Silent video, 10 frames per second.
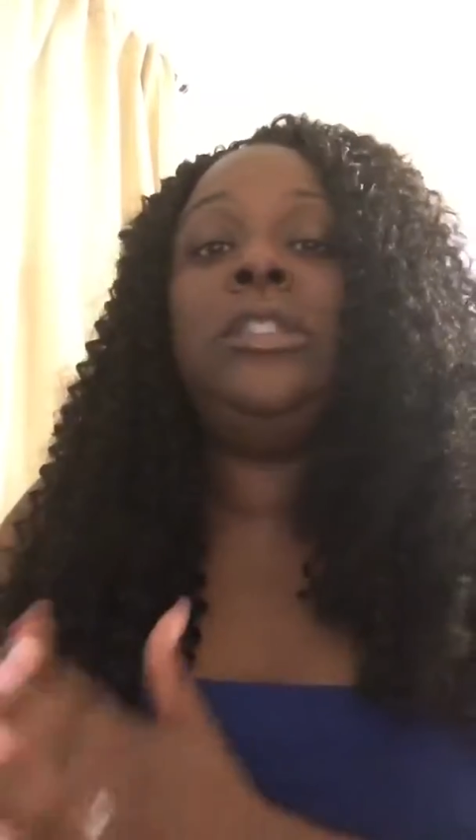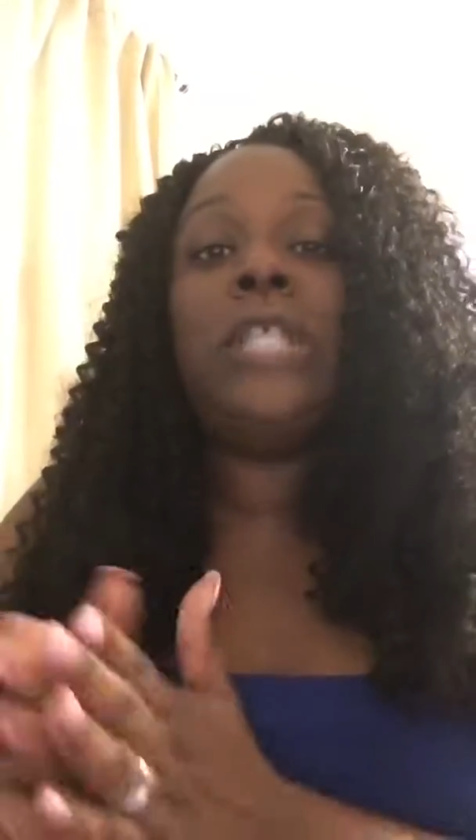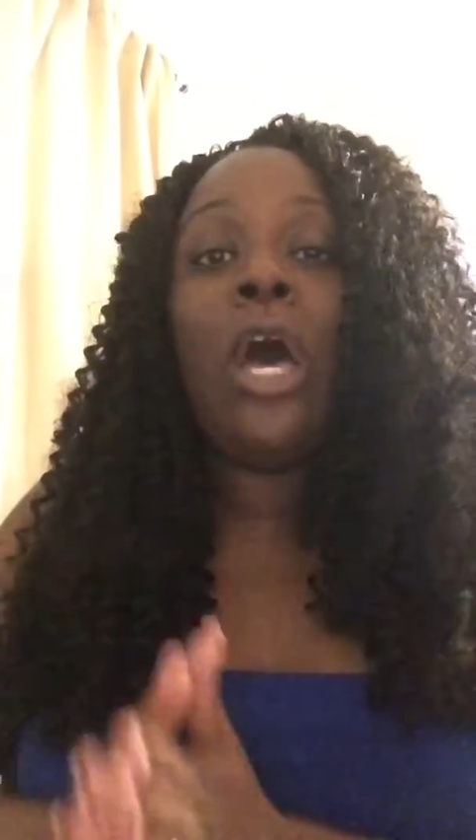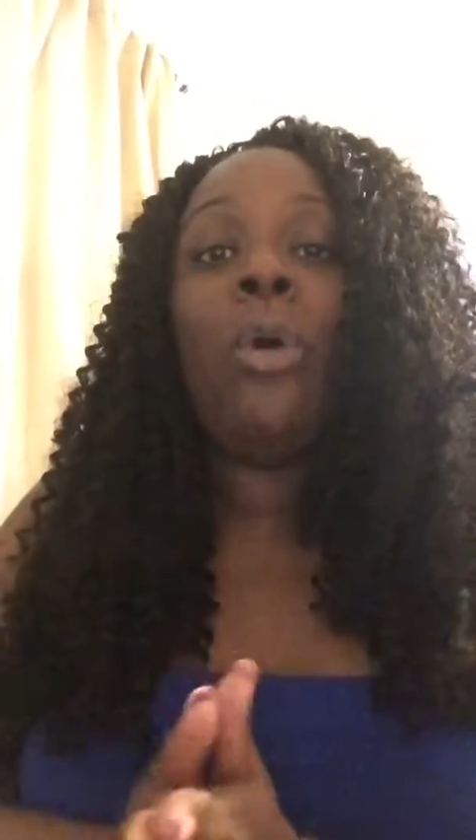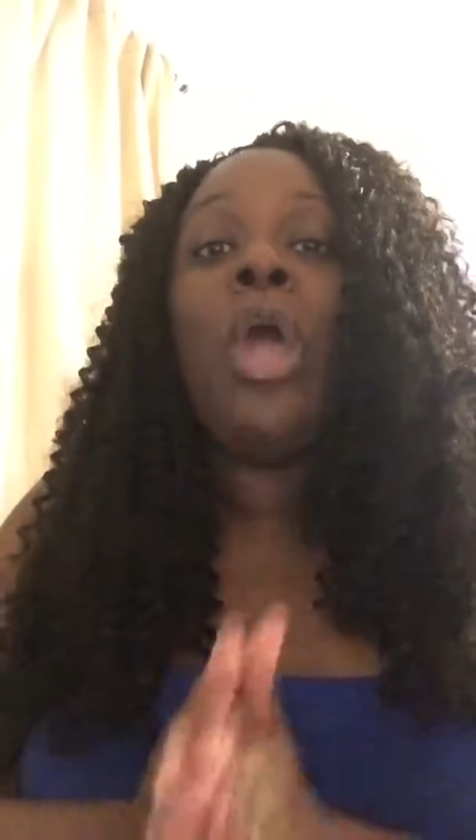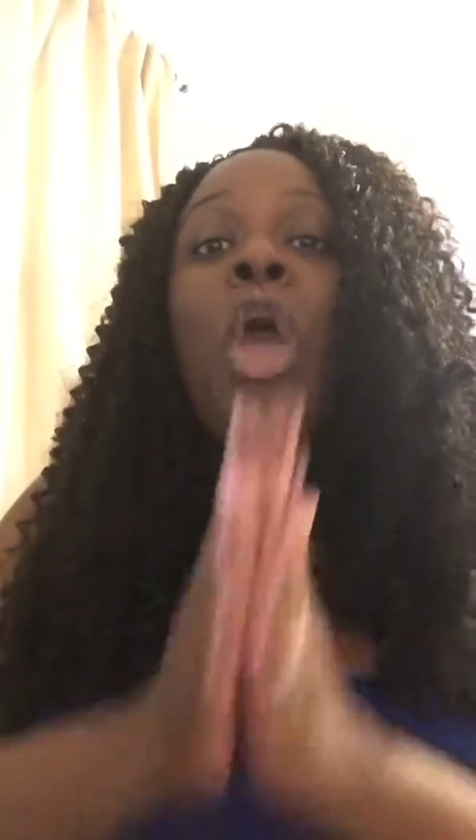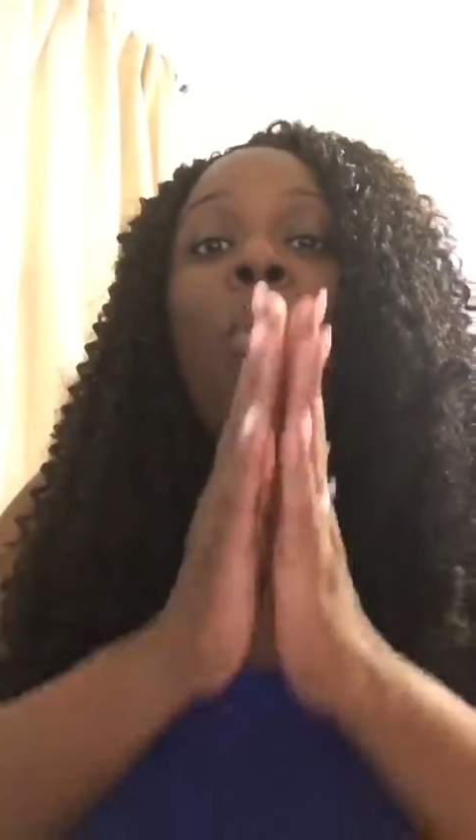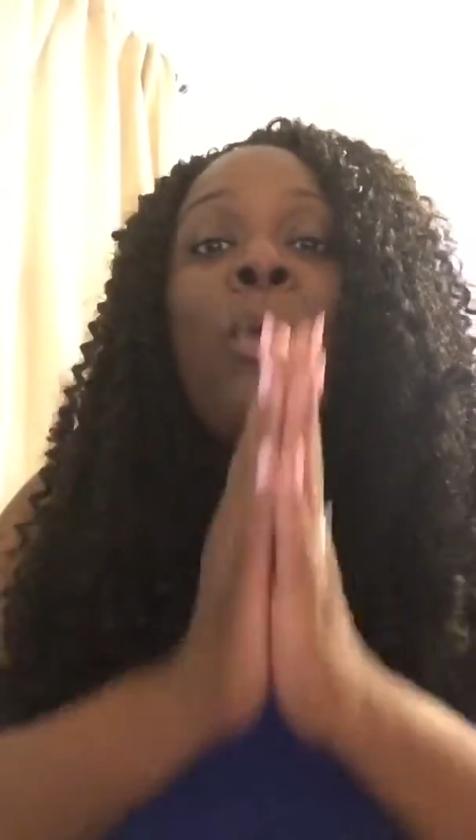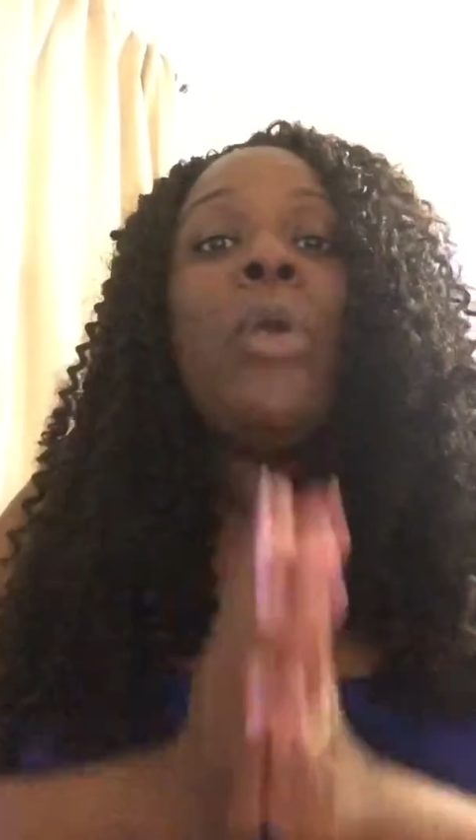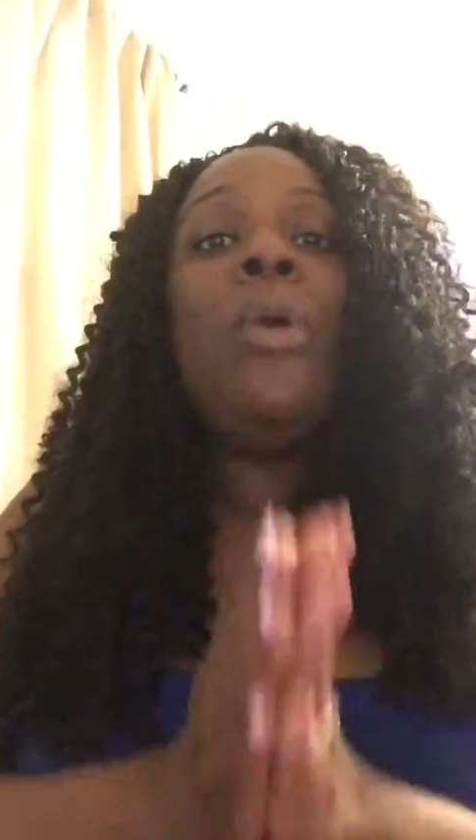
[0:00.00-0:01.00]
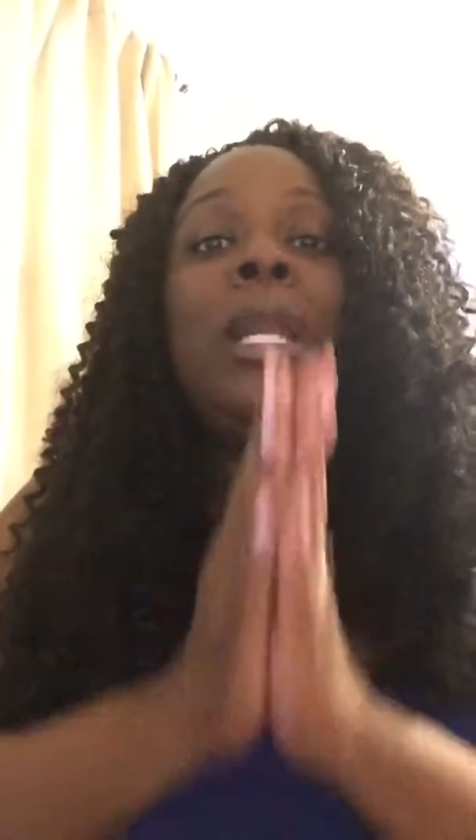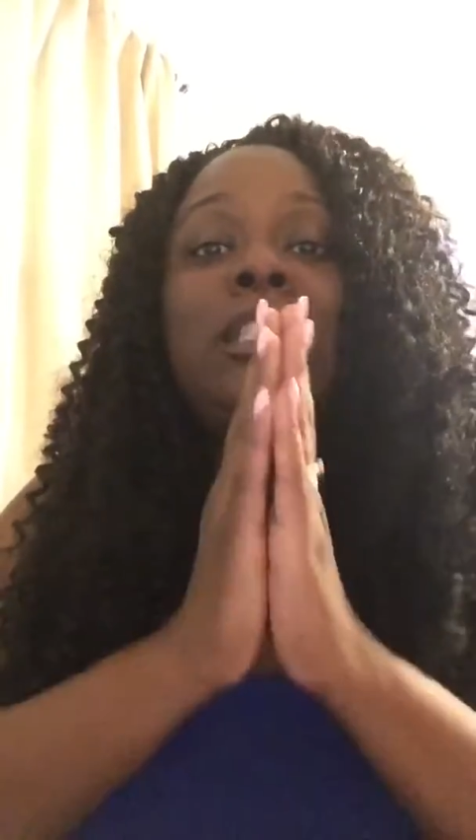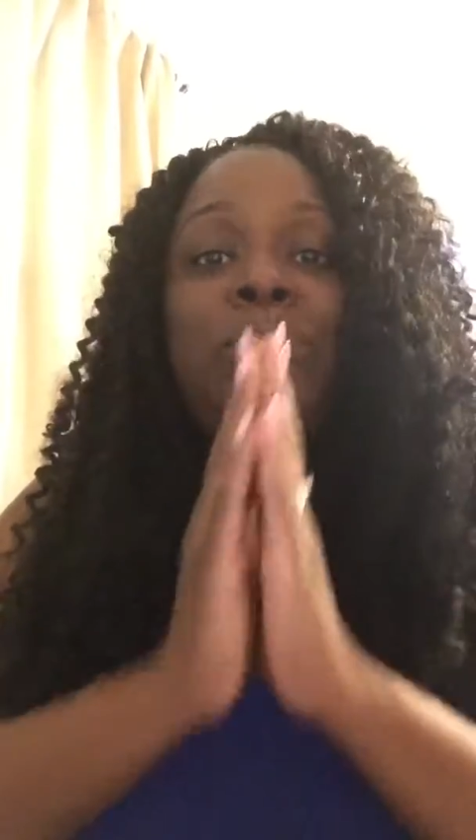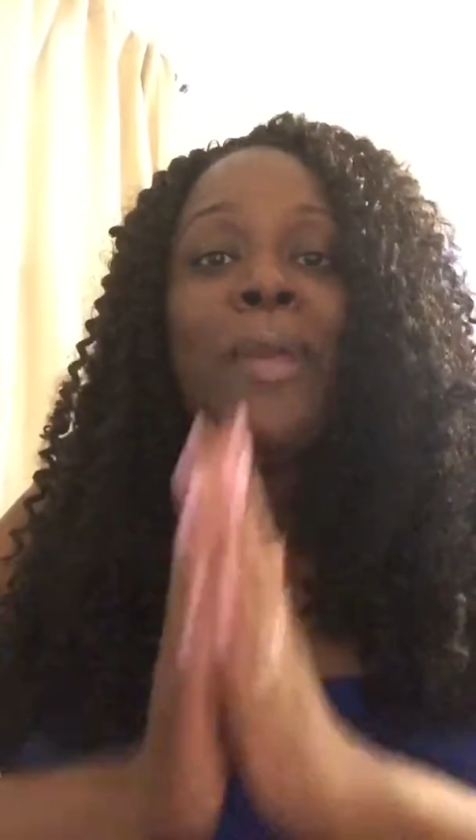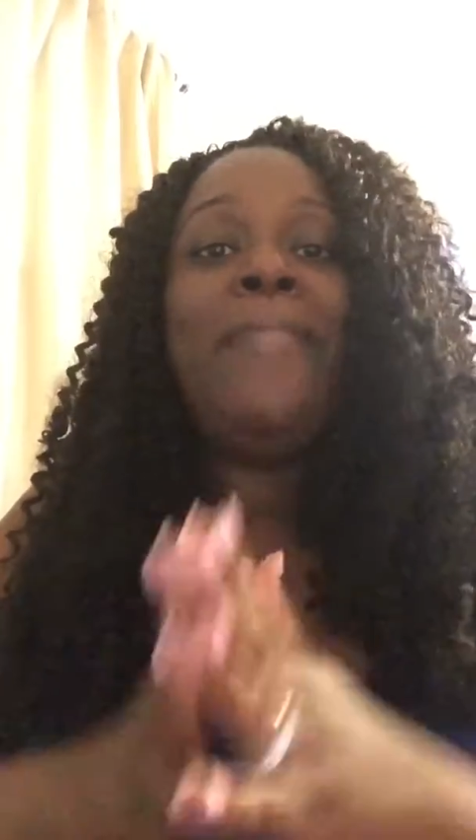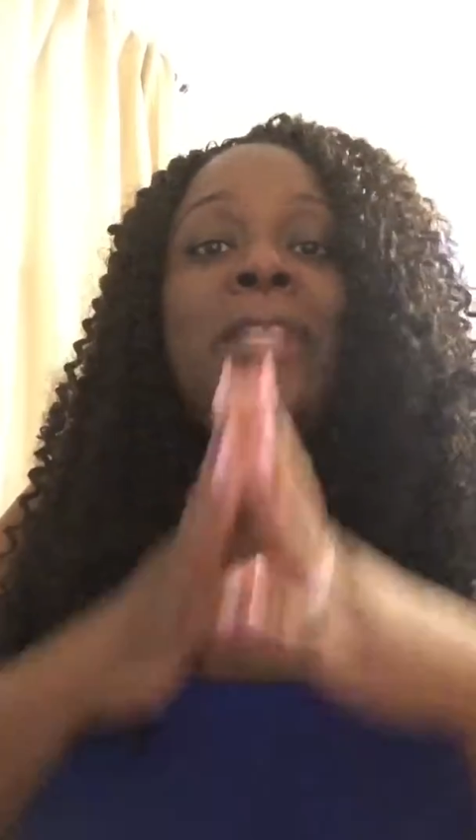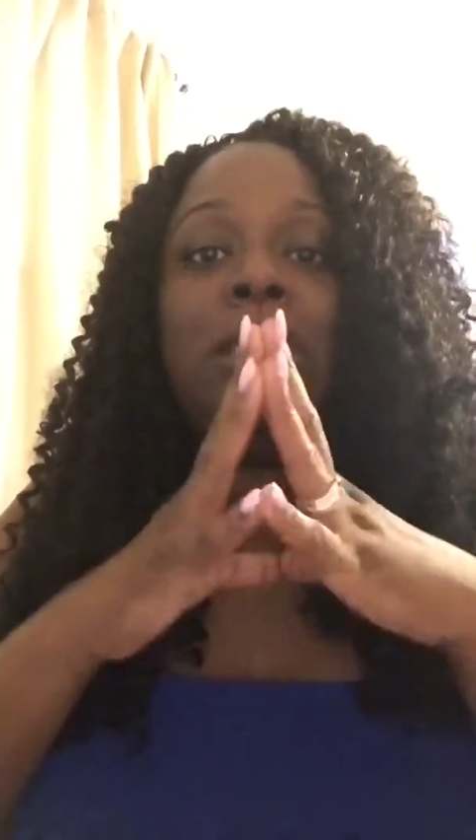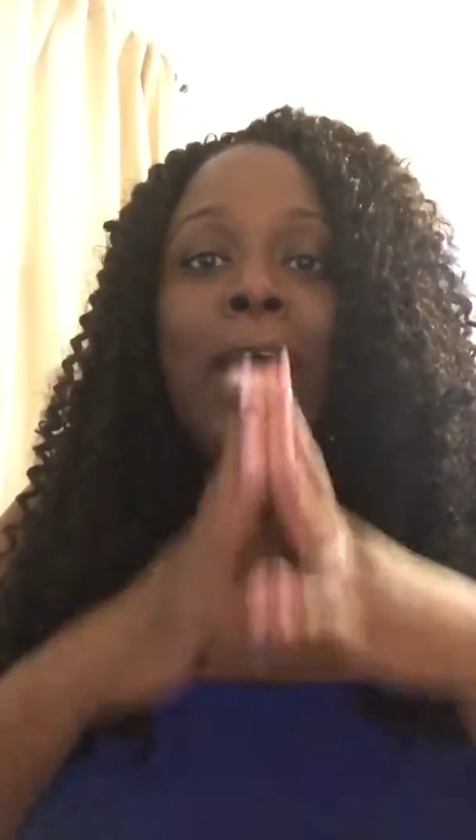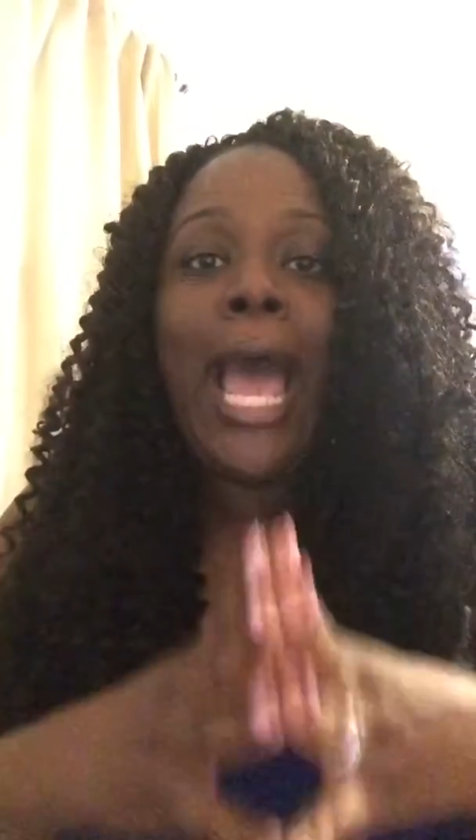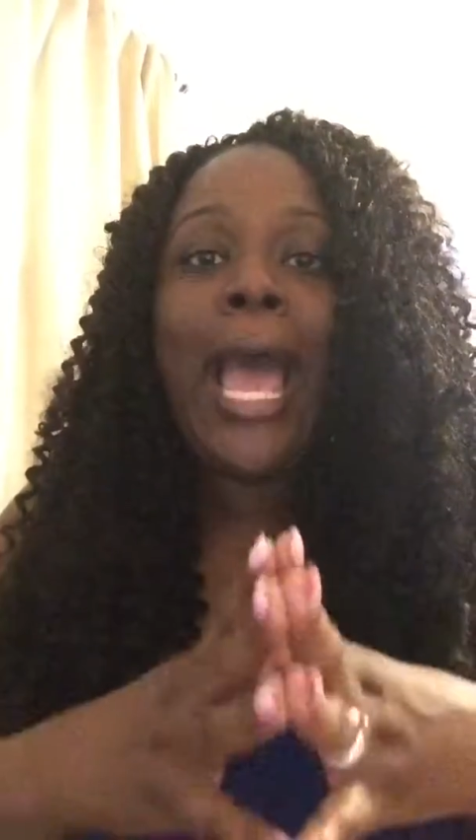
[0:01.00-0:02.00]
So we want to spend
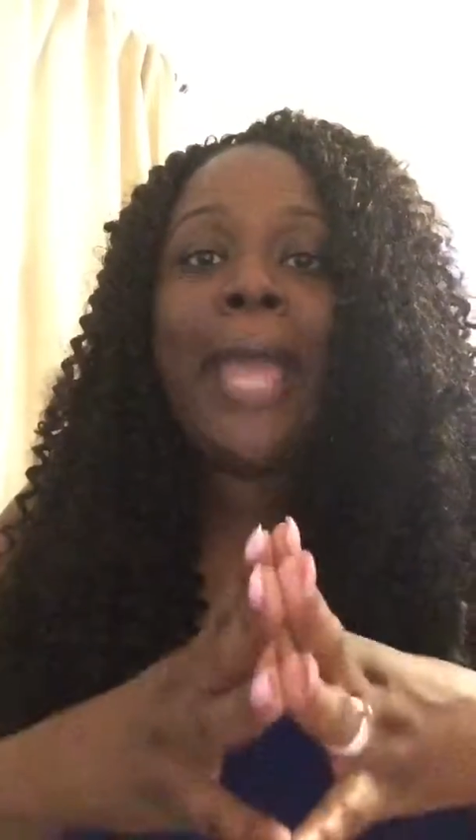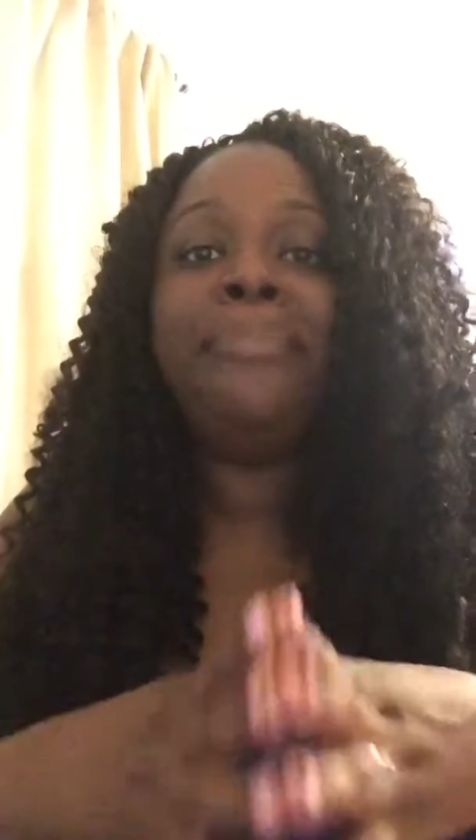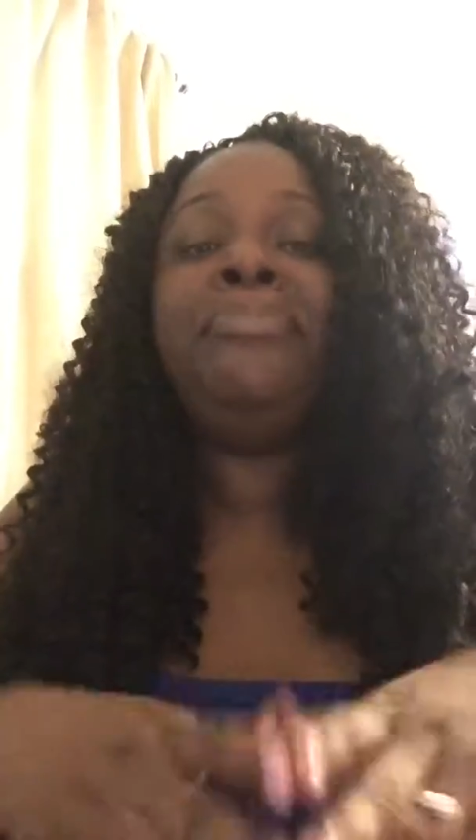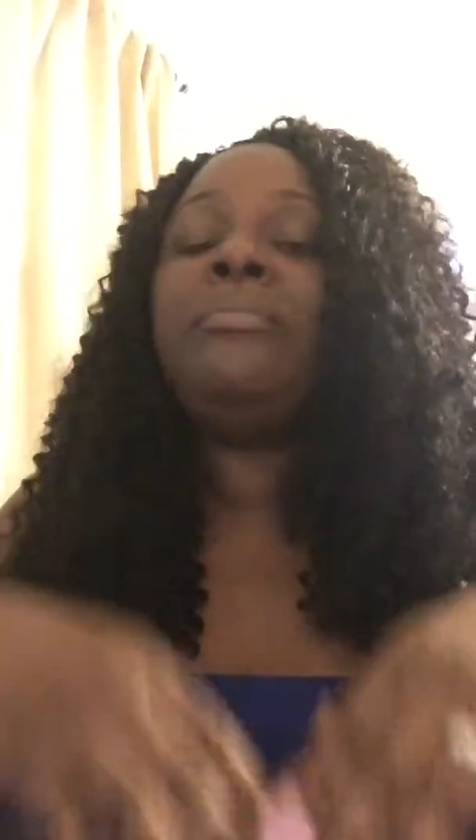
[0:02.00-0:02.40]
the time